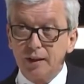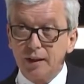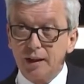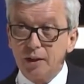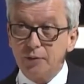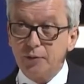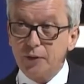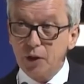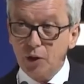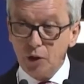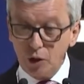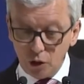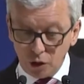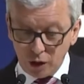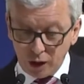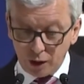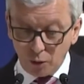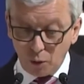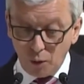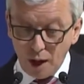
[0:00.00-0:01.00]
If you
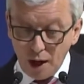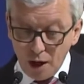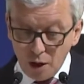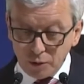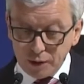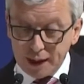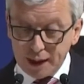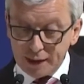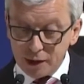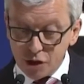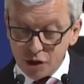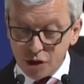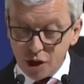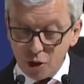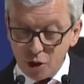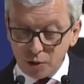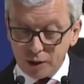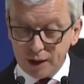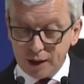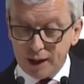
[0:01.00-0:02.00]
look around at the
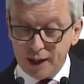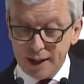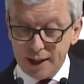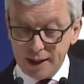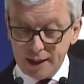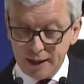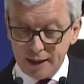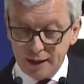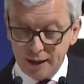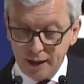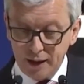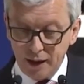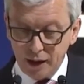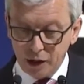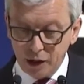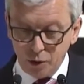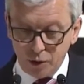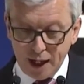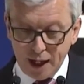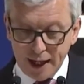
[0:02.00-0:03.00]
show today,
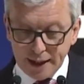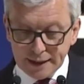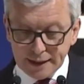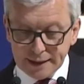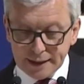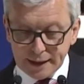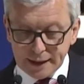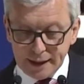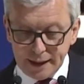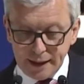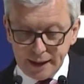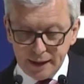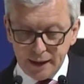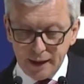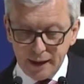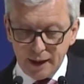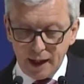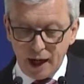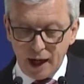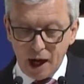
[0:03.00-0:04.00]
you can see
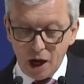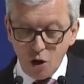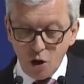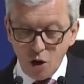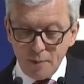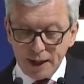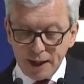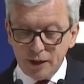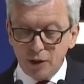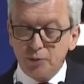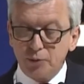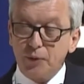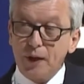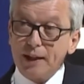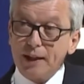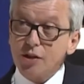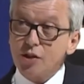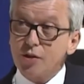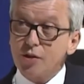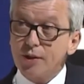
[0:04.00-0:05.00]
how
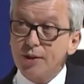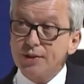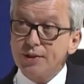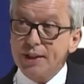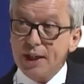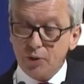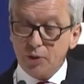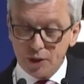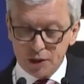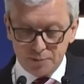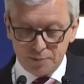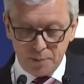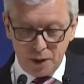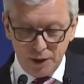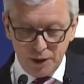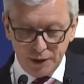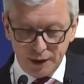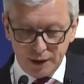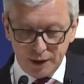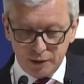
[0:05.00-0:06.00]
manufacturers are
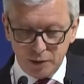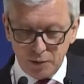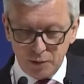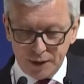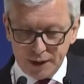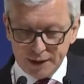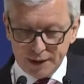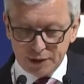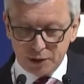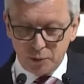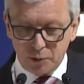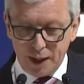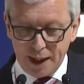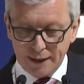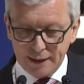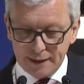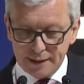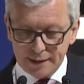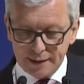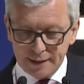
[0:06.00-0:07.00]
responding to these
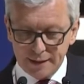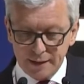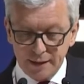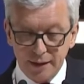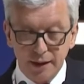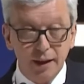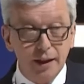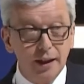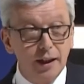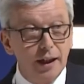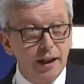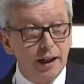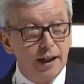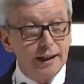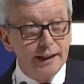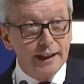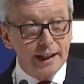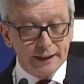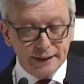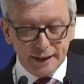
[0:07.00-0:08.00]
trends.
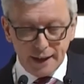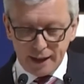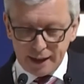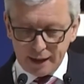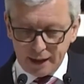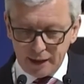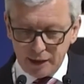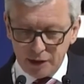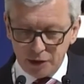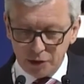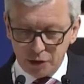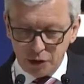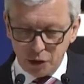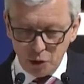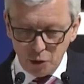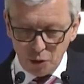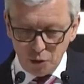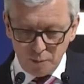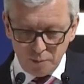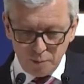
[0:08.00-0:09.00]
An entirely
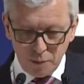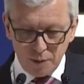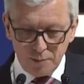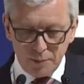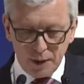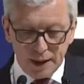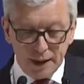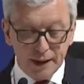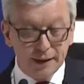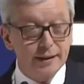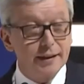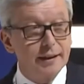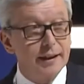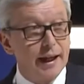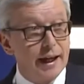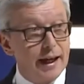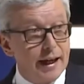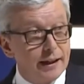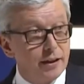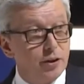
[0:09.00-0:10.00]
new mobility
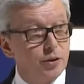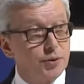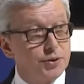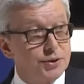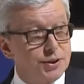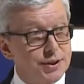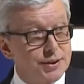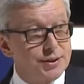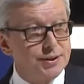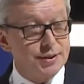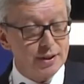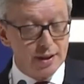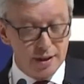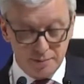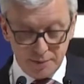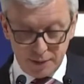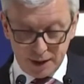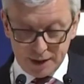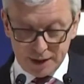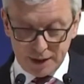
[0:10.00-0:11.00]

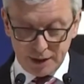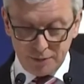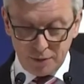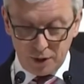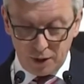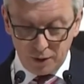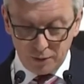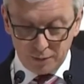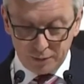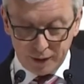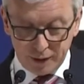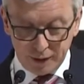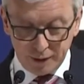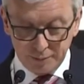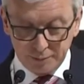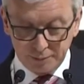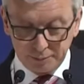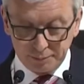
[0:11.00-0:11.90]
ecosystem is evolving.